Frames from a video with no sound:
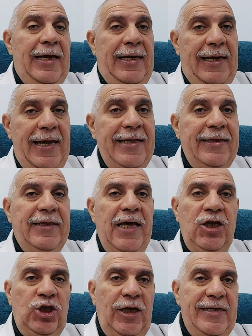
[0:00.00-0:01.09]
Late
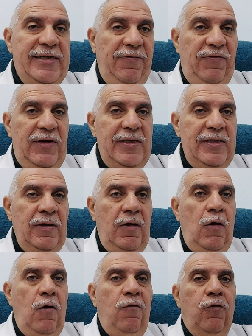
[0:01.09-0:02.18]
tertiary syphilis,
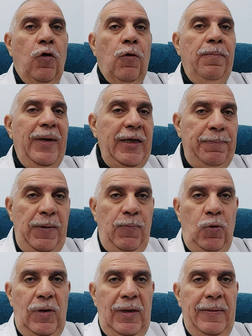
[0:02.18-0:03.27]
for many
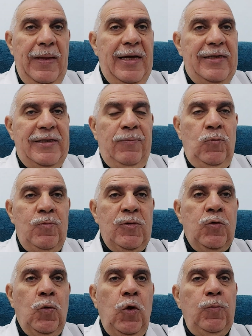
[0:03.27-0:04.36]
people, symptoms
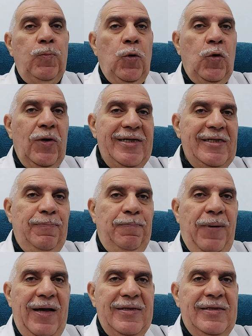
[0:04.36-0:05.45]
do not progress
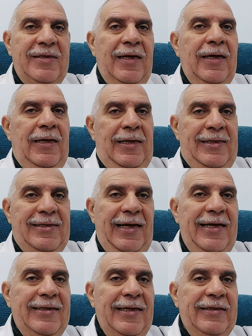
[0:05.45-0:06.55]
past the
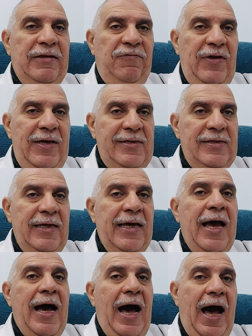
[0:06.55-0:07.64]
latent phase
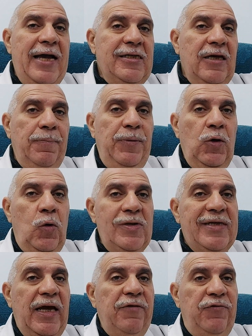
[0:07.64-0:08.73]
either because
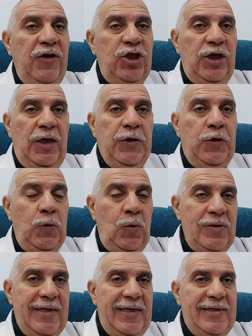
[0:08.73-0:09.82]
the infection
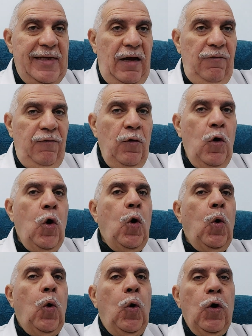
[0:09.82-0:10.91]
cures itself
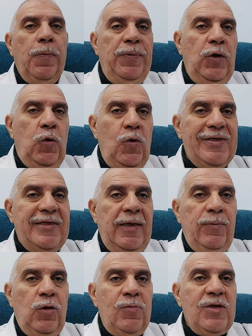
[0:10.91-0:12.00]
or because
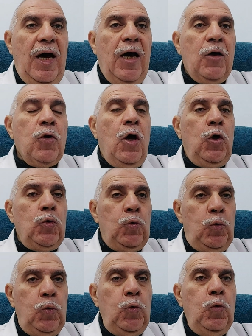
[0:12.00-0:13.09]
symptoms are
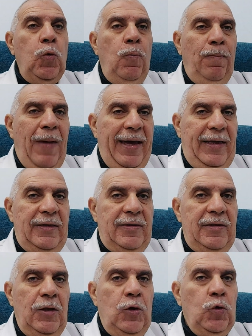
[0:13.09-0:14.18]
too mild
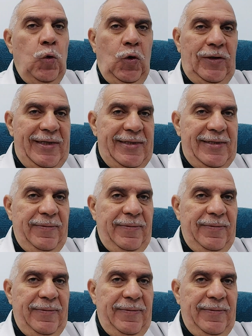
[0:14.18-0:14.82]
to notice.